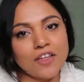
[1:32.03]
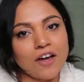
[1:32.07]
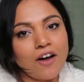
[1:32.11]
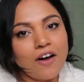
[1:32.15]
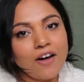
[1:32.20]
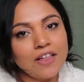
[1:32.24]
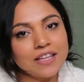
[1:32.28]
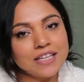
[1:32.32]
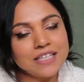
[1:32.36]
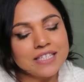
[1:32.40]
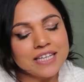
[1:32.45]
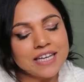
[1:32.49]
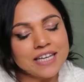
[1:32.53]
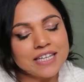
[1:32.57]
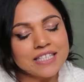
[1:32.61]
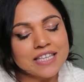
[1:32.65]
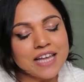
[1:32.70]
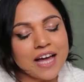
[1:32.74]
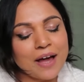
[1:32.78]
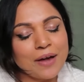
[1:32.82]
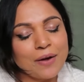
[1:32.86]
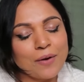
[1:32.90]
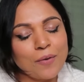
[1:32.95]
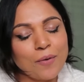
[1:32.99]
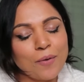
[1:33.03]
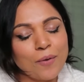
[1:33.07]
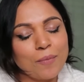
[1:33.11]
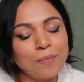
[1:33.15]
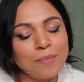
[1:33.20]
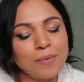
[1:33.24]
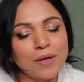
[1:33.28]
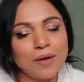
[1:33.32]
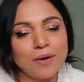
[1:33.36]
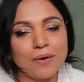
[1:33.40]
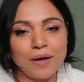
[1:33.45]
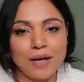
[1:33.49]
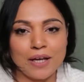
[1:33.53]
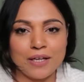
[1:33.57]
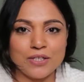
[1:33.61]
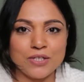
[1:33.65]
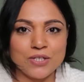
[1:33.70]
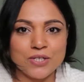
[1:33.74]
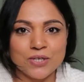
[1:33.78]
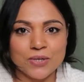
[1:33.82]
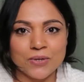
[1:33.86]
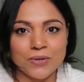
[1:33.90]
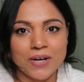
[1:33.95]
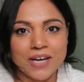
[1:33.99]
holidays. I hope you
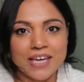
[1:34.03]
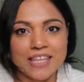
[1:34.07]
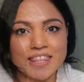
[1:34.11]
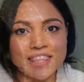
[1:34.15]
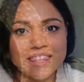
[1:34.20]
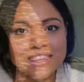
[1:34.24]
enjoyed